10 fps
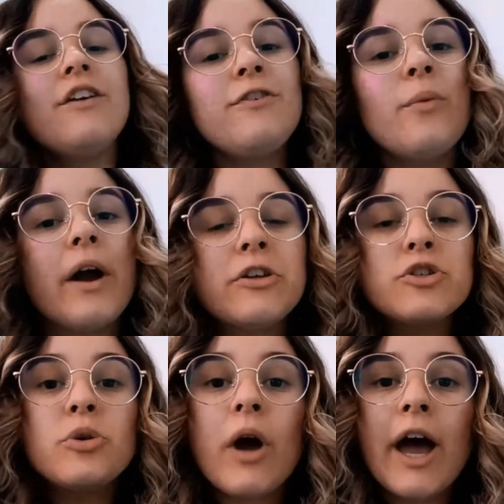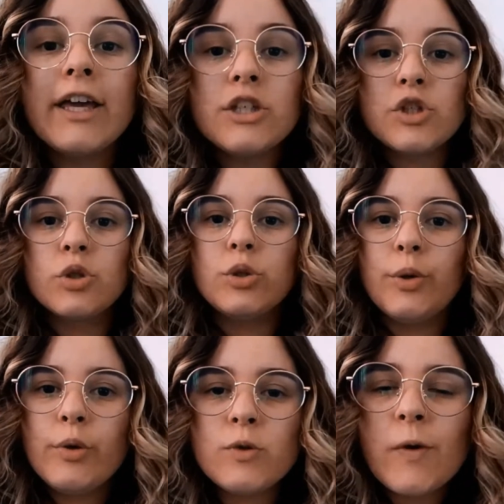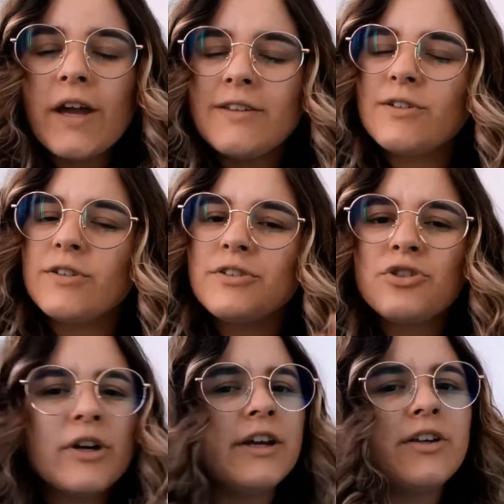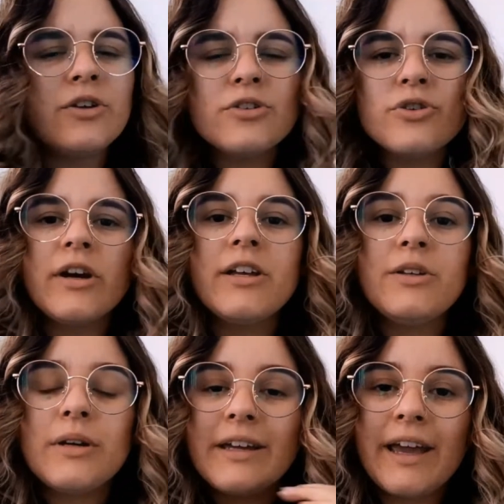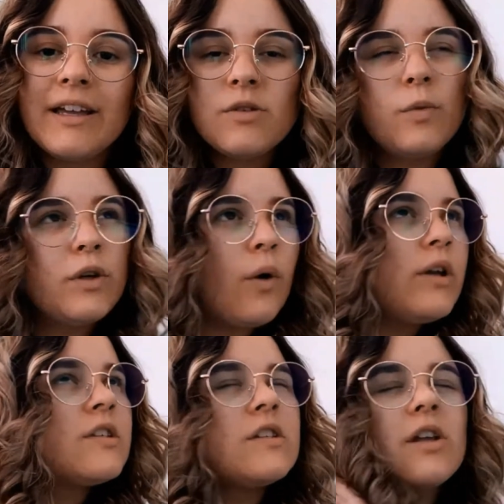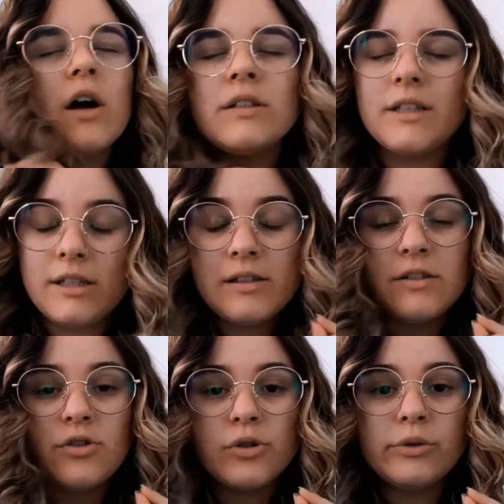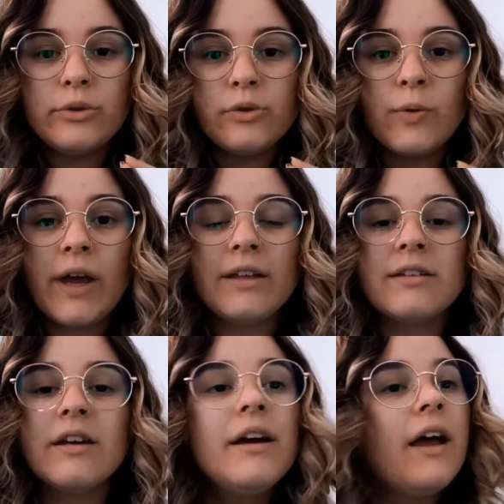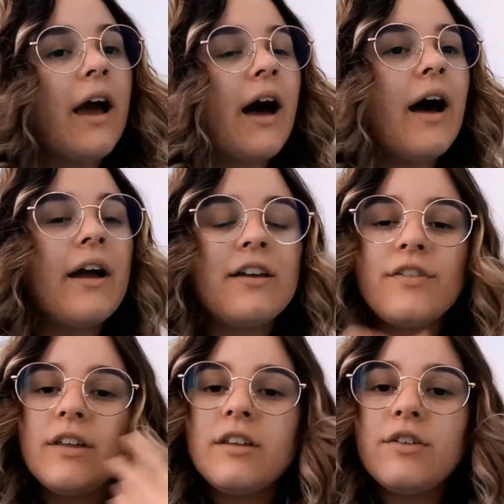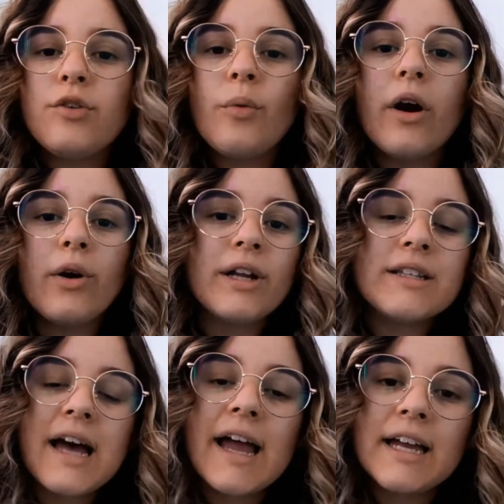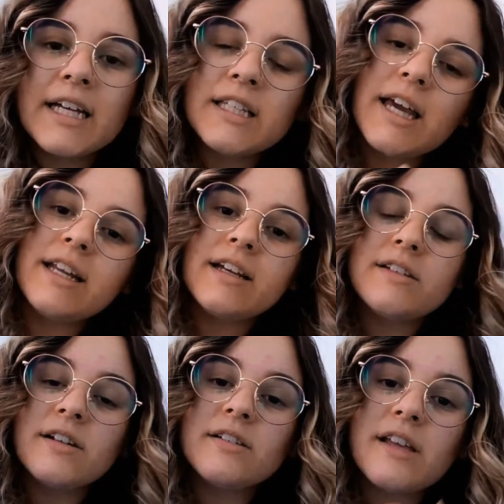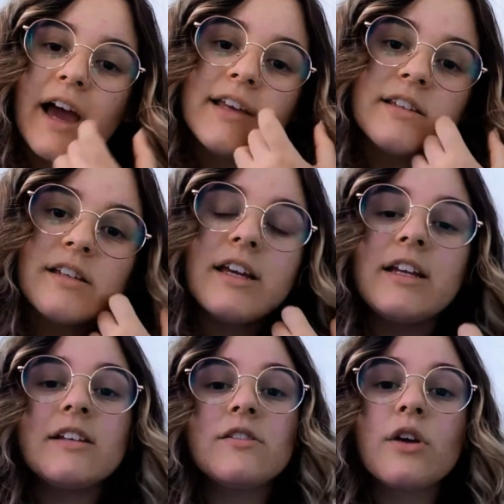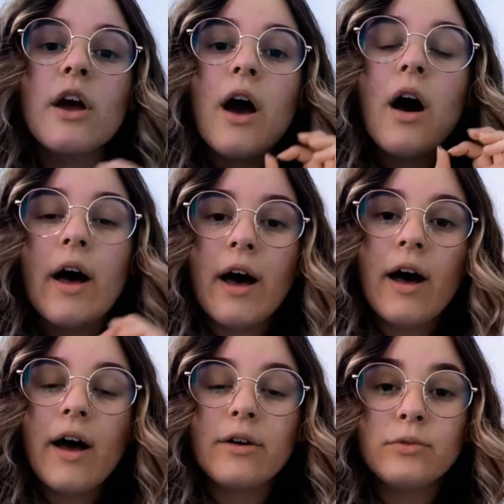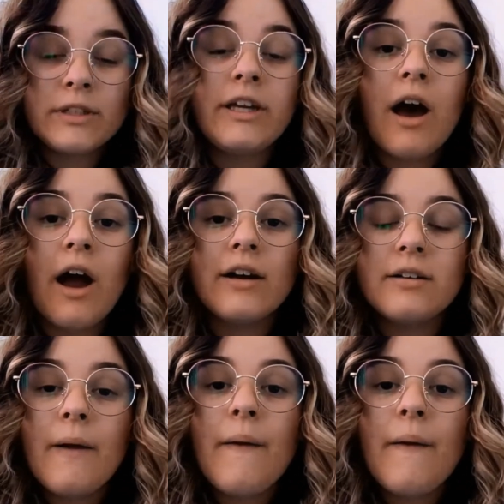If you are trying to lose weight, you're trying, you're trying, you can't, we know it's not easy to lose weight. Uh, even if you are on a diet and exercising, it is uh, really hard.